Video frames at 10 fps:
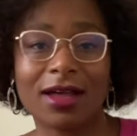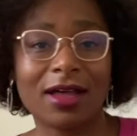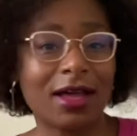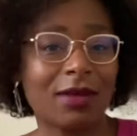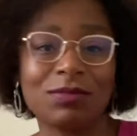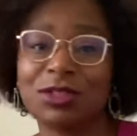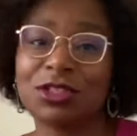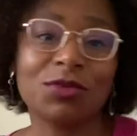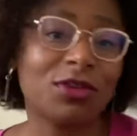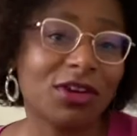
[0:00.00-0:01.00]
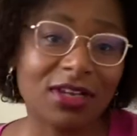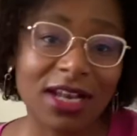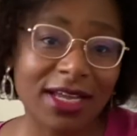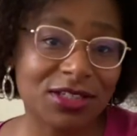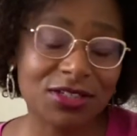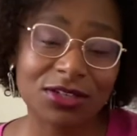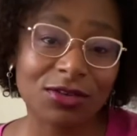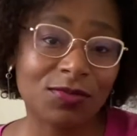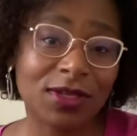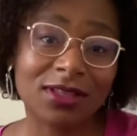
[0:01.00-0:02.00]
I'm so not gonna lie to you,
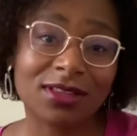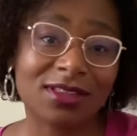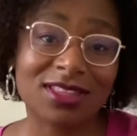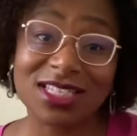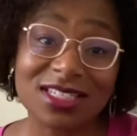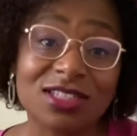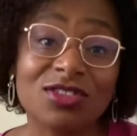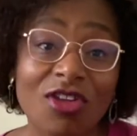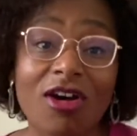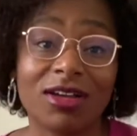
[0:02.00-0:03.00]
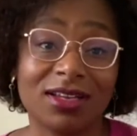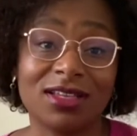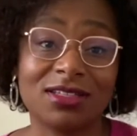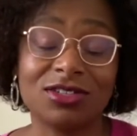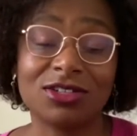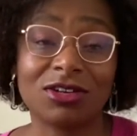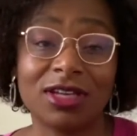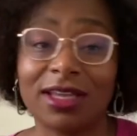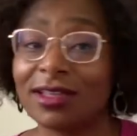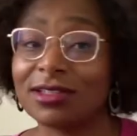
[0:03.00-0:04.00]
this is not an easy journey.
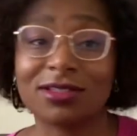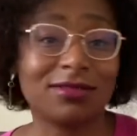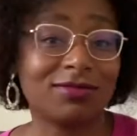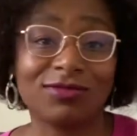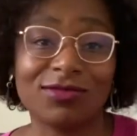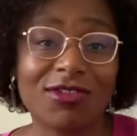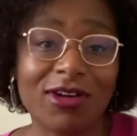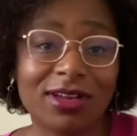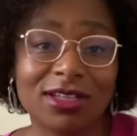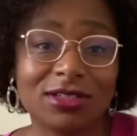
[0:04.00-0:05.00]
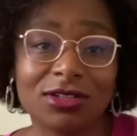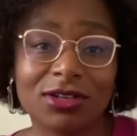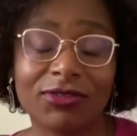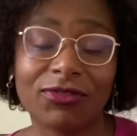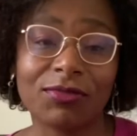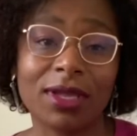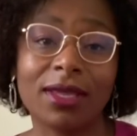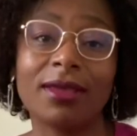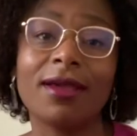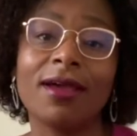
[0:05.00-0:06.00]
It's not an easy journey for me.
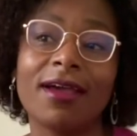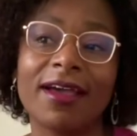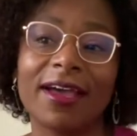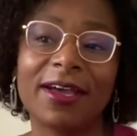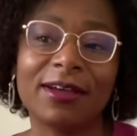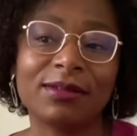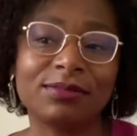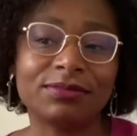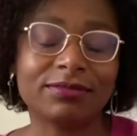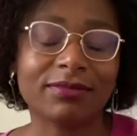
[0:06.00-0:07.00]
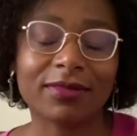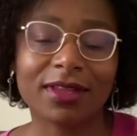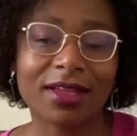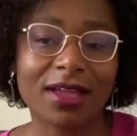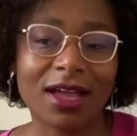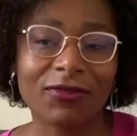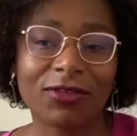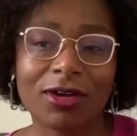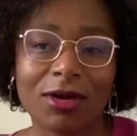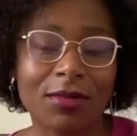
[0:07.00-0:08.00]
I've
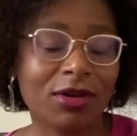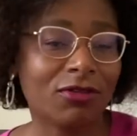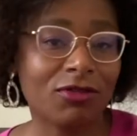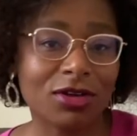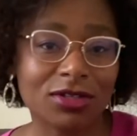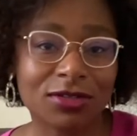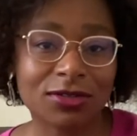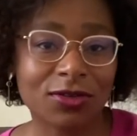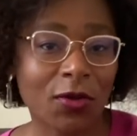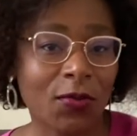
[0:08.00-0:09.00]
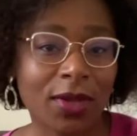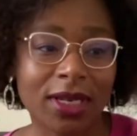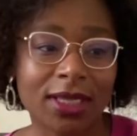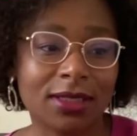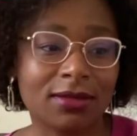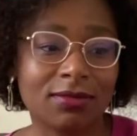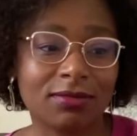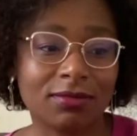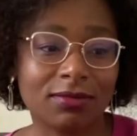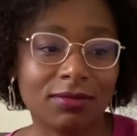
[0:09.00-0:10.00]
come across so many
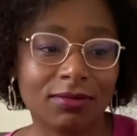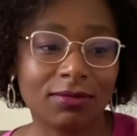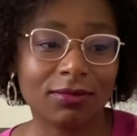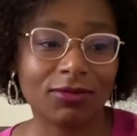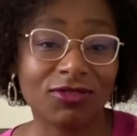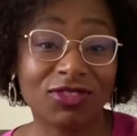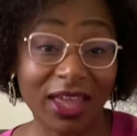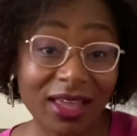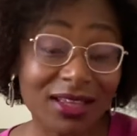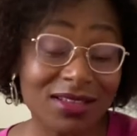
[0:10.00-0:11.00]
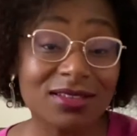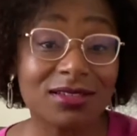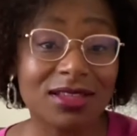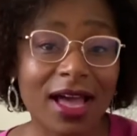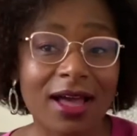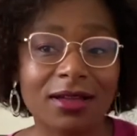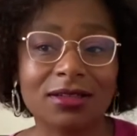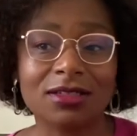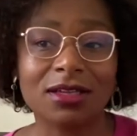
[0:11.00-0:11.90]
things that